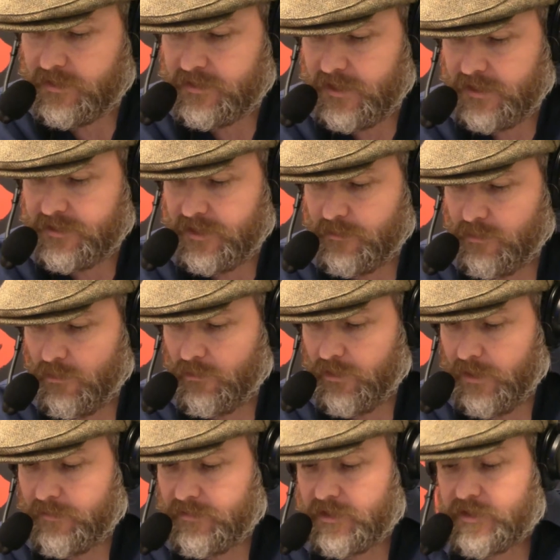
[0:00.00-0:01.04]
testing
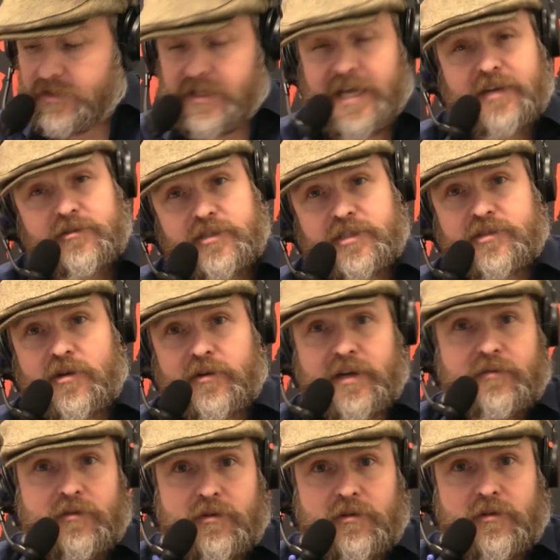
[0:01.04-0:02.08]
programs, such as Energy Star.
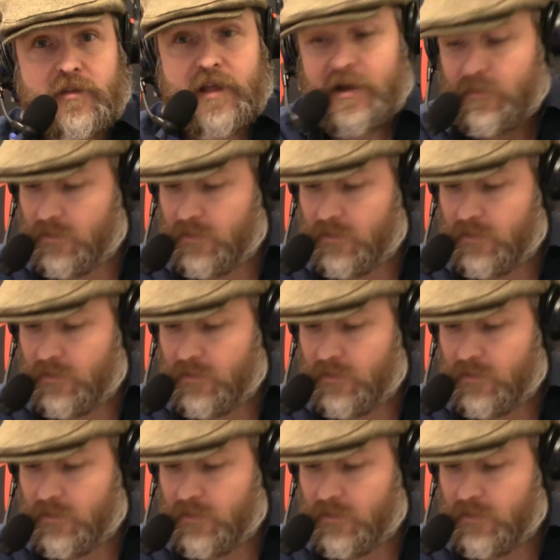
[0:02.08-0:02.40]
Never heard of that